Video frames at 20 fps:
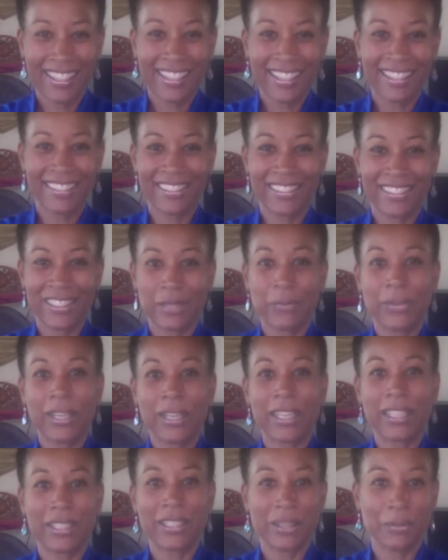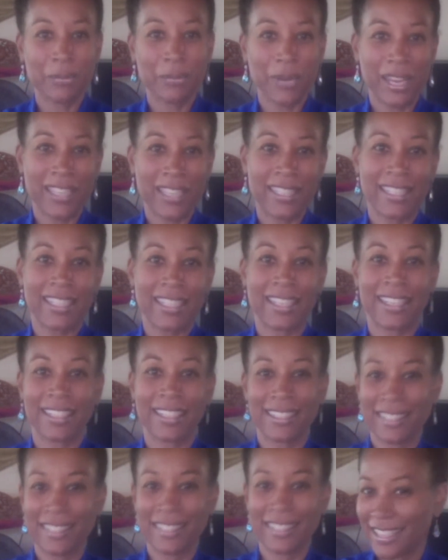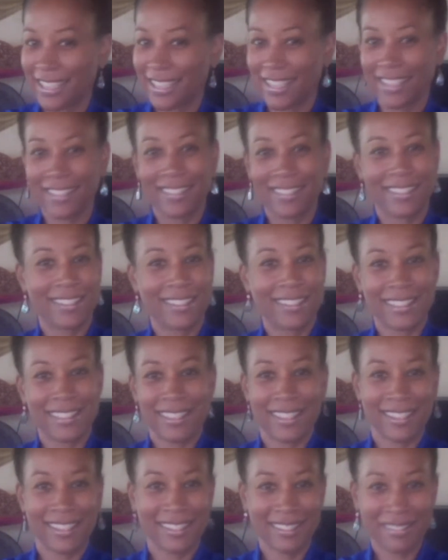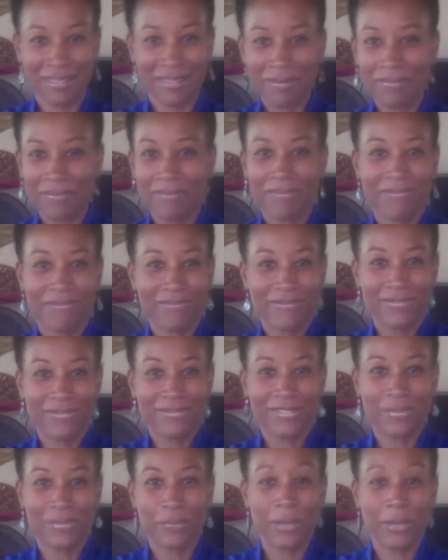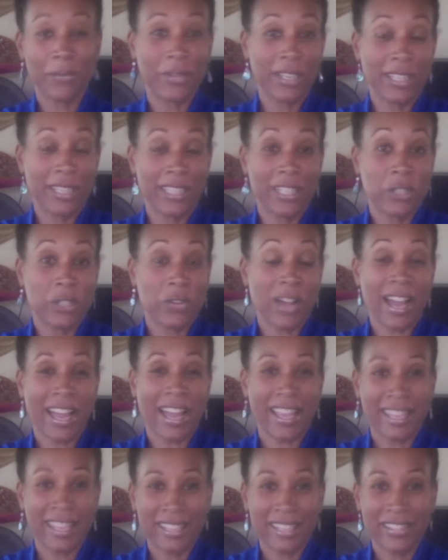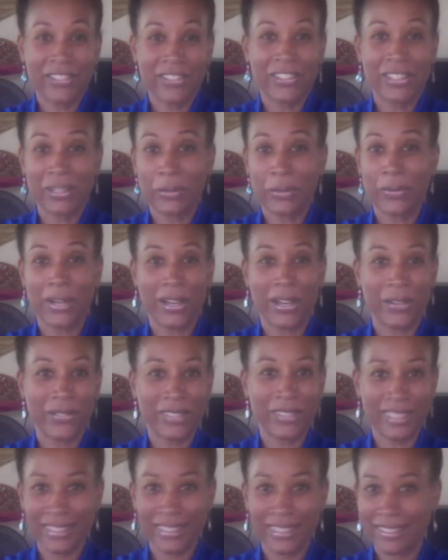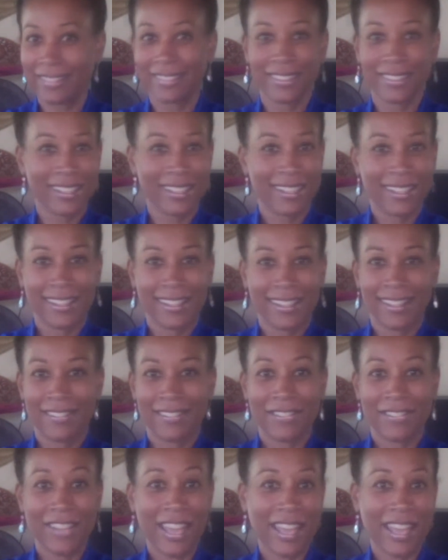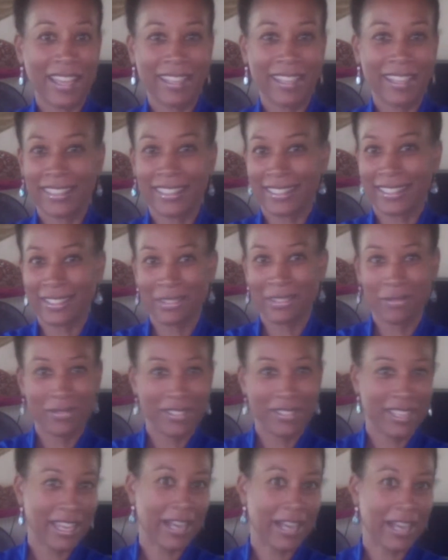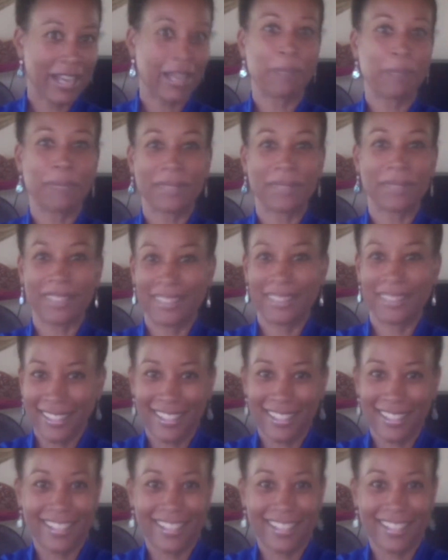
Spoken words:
You know, it's willing to embrace it and to be willing to try and learn and grow and fail and get up and